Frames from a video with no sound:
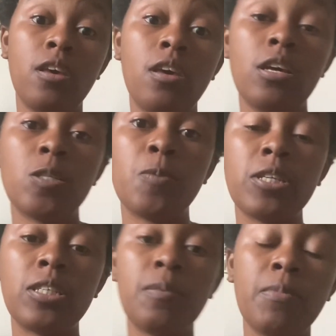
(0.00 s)

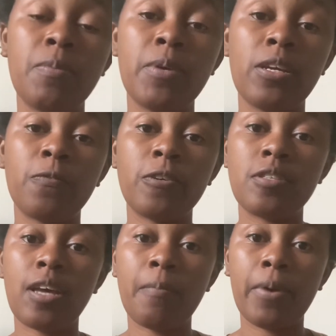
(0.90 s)
especially me being a
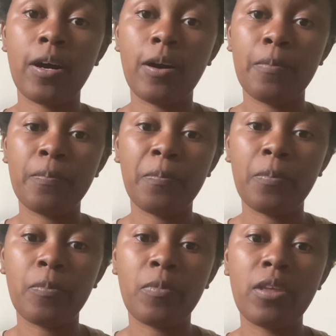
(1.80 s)
first-time mom,
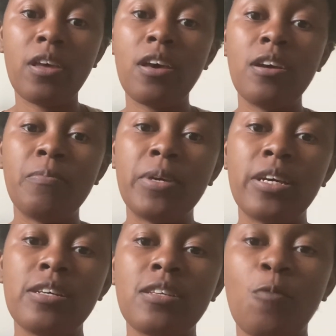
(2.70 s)

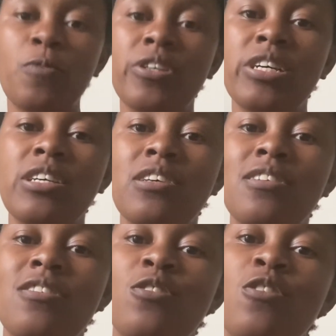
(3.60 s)
because I want to,
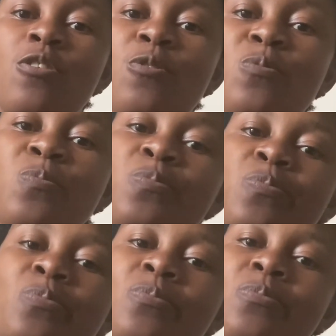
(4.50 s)

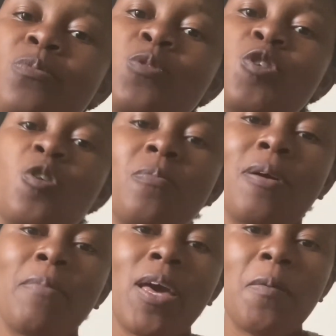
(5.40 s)
show my
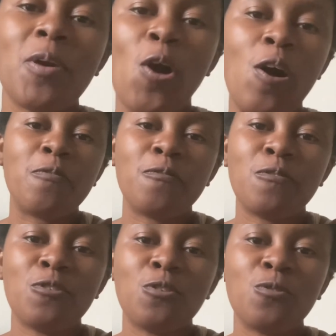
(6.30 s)
baby off,
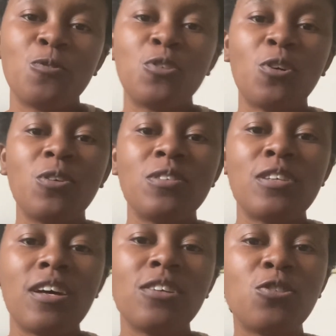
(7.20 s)
show
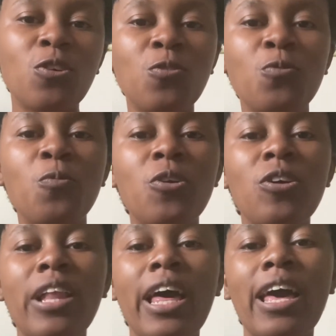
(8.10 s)
the world,
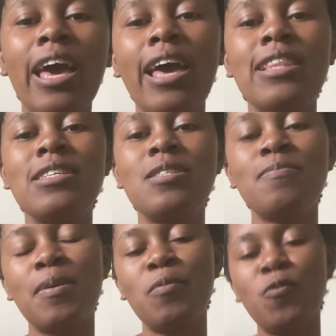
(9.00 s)
like, hey, this is
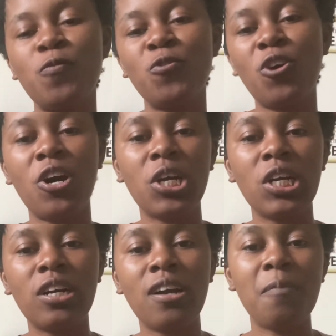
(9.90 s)
my beautiful
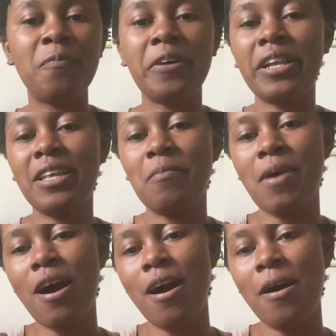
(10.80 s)
daughter. I'm finally a
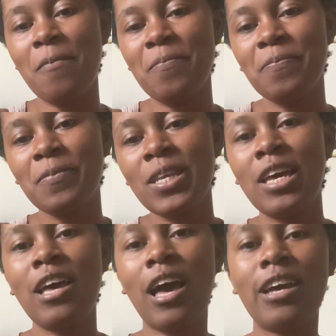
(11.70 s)
mom.
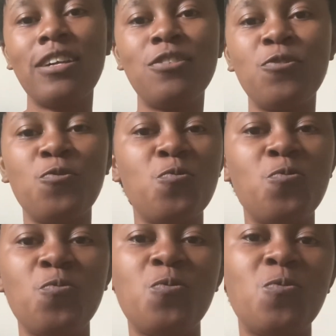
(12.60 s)
I get to
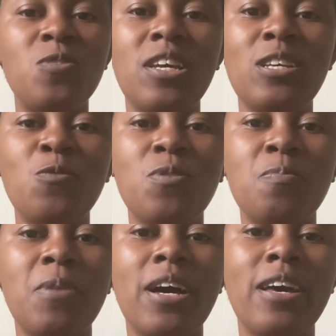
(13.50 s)
do things with
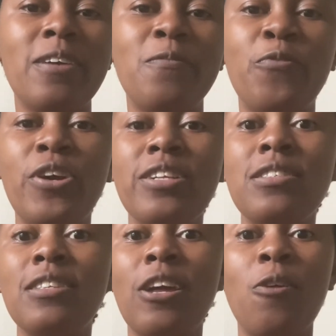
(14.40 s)
my
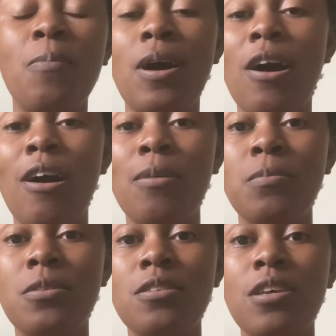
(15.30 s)
friends that are
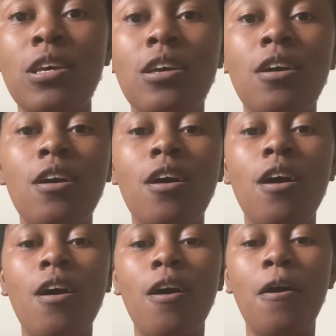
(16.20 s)
moms,
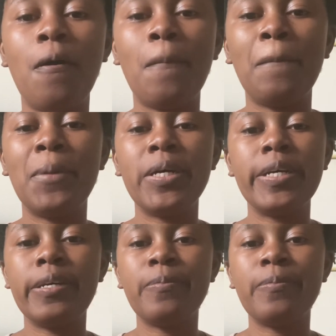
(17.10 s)
but